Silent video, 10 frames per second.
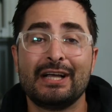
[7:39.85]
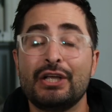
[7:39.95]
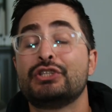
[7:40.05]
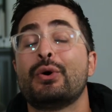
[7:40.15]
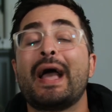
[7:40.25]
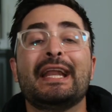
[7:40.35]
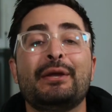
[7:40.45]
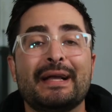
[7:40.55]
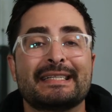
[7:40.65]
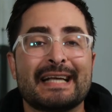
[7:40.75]
So
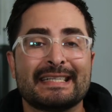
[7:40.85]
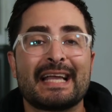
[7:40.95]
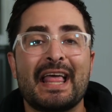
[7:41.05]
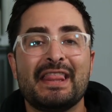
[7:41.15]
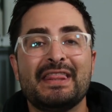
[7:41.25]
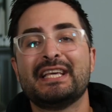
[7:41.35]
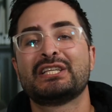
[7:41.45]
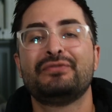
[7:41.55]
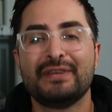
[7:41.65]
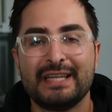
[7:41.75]
anyways, guys, this
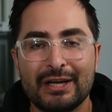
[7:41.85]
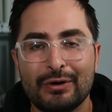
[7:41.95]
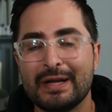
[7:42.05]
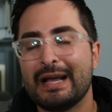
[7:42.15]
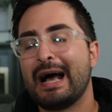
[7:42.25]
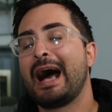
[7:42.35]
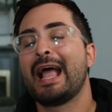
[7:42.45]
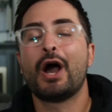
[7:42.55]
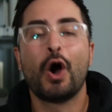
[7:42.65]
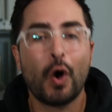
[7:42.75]
video, I
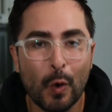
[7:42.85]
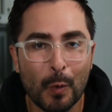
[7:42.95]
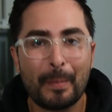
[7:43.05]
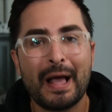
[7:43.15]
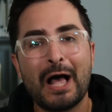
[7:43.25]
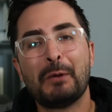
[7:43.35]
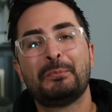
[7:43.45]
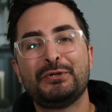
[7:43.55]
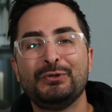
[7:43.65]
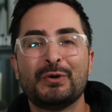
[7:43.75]
hope,
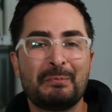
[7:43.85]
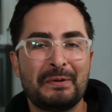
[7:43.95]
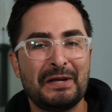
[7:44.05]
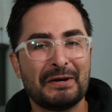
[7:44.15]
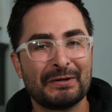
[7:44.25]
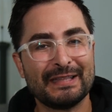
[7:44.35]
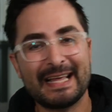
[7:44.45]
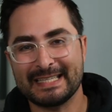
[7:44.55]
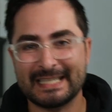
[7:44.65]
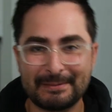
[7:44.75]
helps you appear
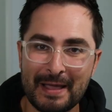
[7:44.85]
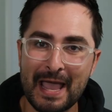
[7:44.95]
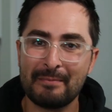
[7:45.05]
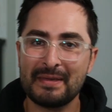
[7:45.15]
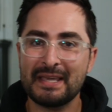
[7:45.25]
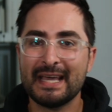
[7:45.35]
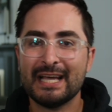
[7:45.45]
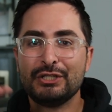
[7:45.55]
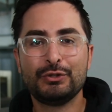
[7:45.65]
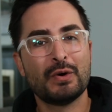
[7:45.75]
less spammy,
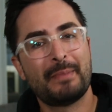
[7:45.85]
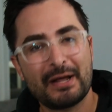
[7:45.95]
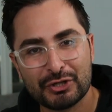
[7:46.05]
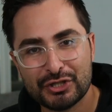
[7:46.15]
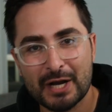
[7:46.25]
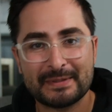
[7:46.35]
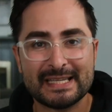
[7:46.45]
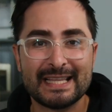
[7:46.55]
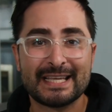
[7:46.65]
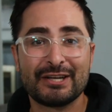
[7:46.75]
do a better job
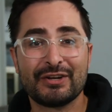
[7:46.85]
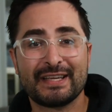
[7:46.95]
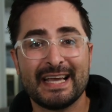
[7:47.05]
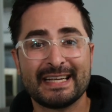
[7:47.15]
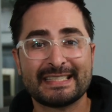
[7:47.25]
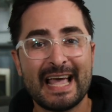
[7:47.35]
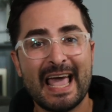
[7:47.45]
selling your gigs,